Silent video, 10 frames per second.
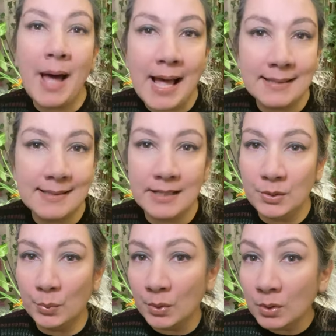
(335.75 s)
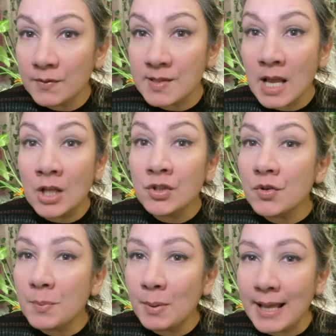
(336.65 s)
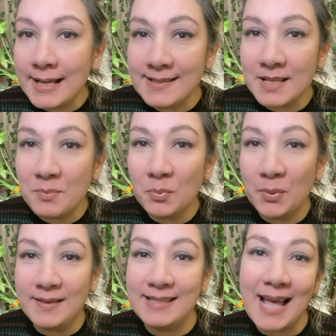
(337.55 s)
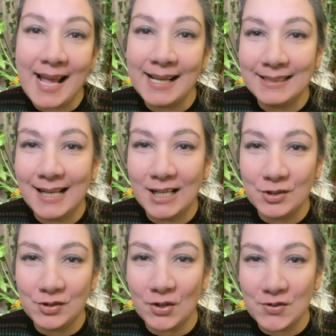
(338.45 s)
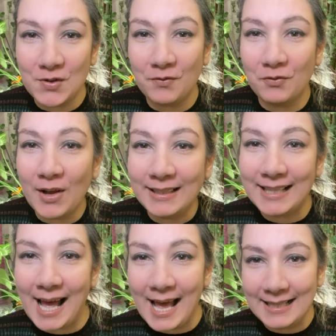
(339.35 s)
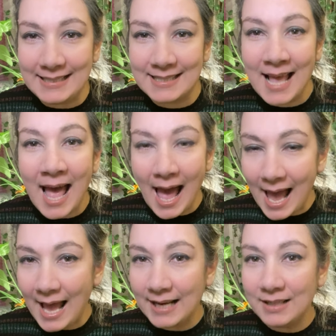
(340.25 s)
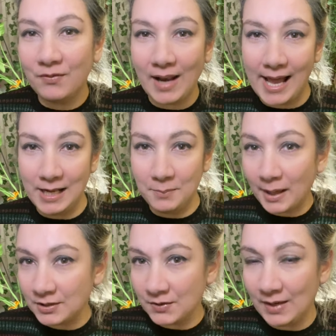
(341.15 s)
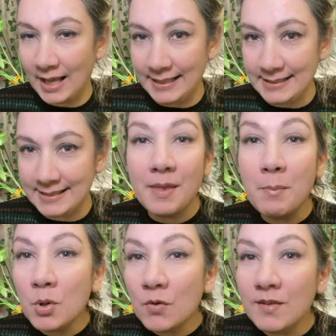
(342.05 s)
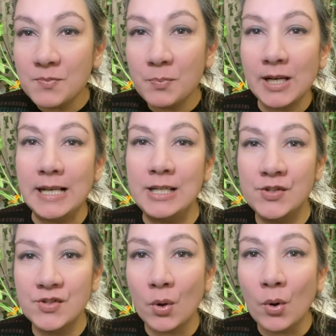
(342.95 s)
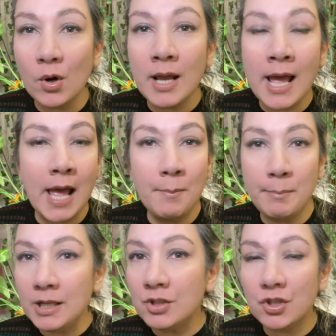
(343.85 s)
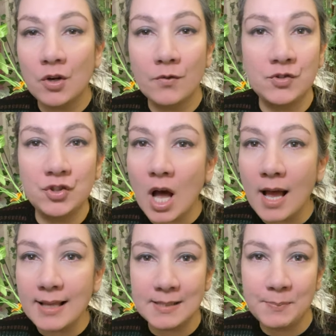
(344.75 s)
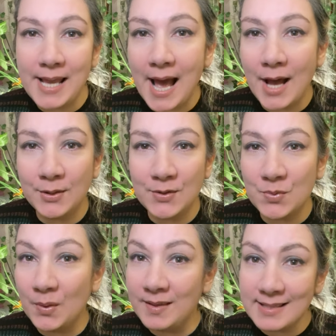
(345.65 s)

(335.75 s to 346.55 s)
bats and wolves, to replace them with psychedelic shots of red kites and flying butterflies. The movie's brilliant score, a mixture of jazz pianos with